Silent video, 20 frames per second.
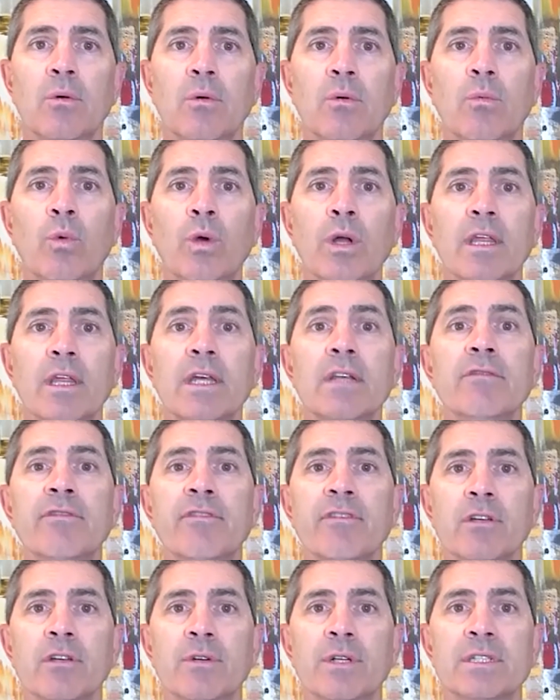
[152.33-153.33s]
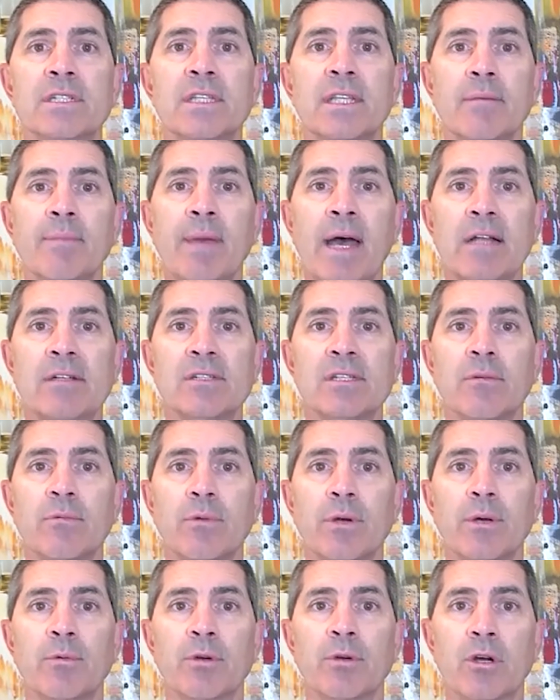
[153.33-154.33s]
will influence the amounts that
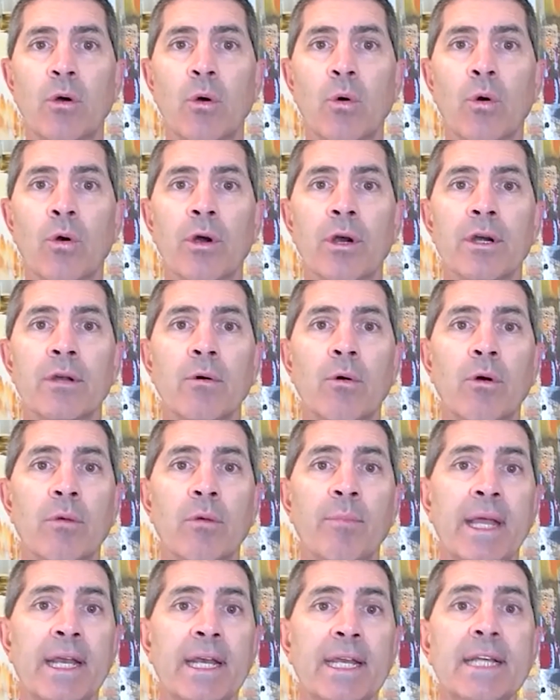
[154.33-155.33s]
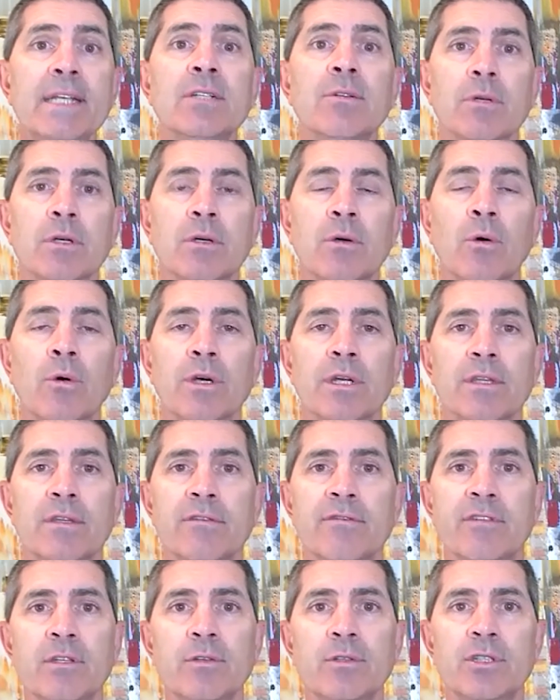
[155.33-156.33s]
we record or may need to record in the
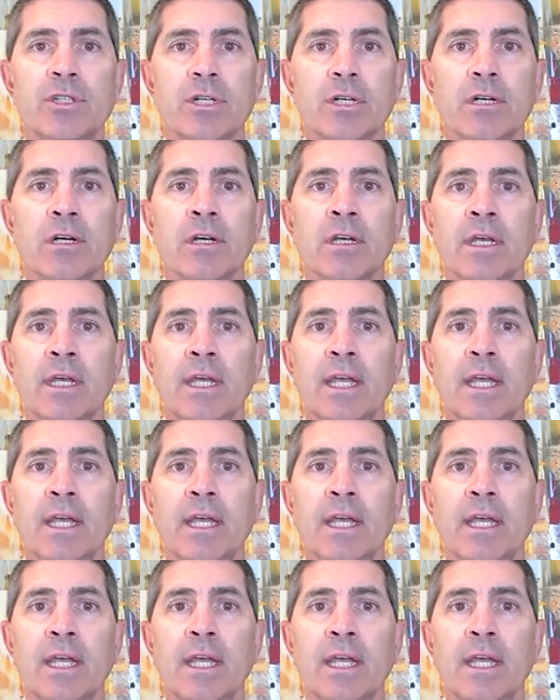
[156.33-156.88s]
future,